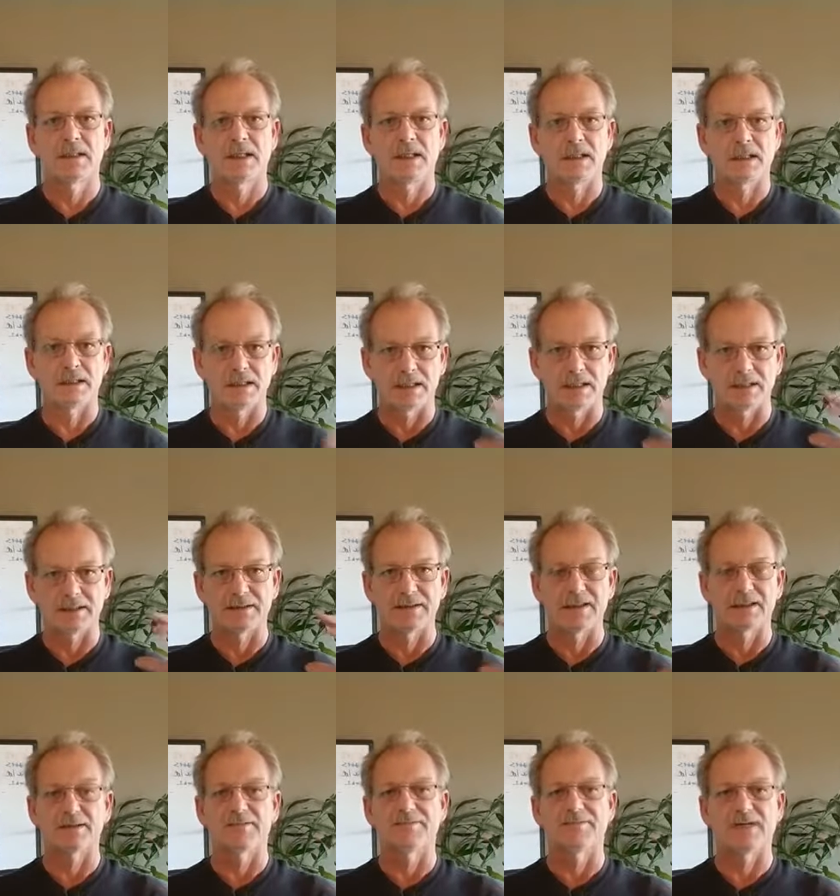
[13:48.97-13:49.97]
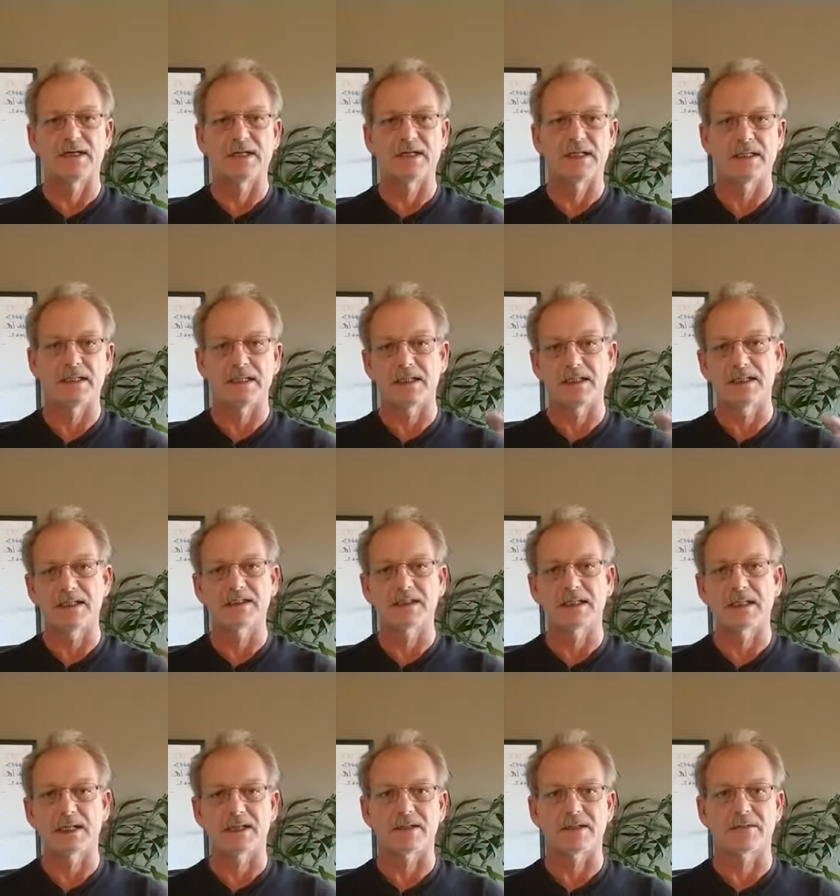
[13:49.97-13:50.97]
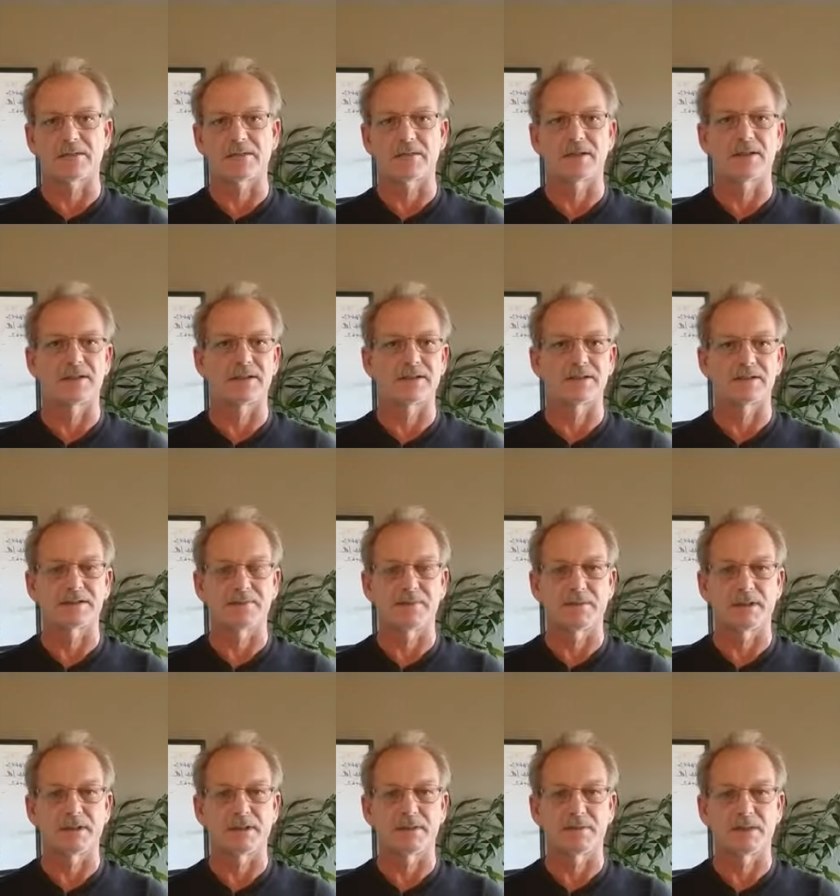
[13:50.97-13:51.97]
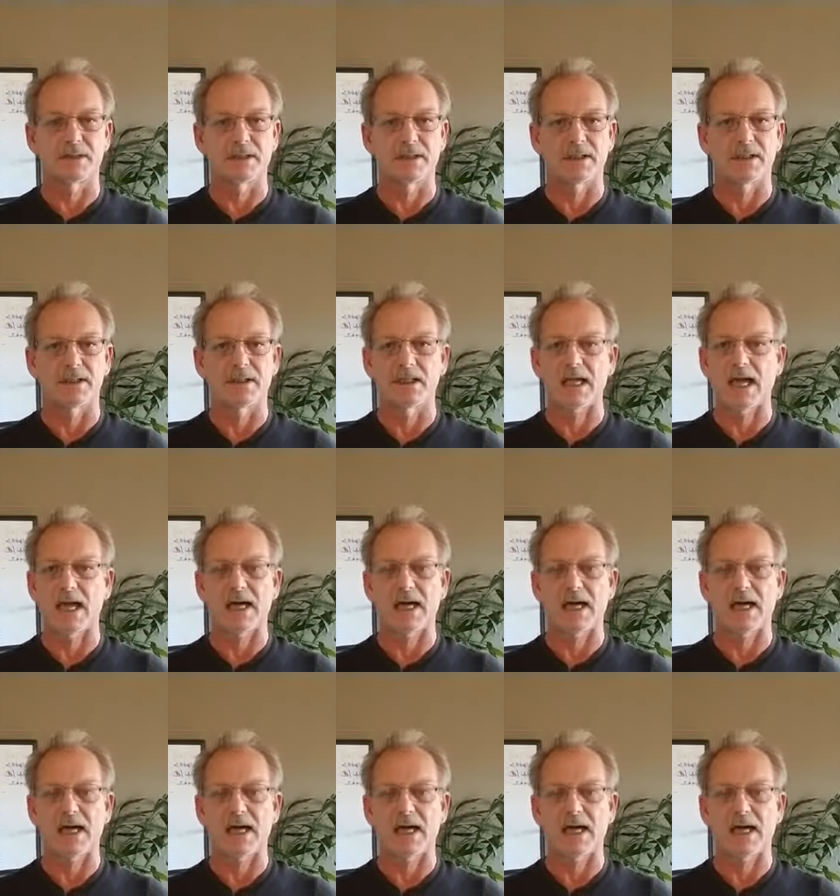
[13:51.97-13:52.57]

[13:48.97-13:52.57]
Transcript: and identifying each category that you're spending money on.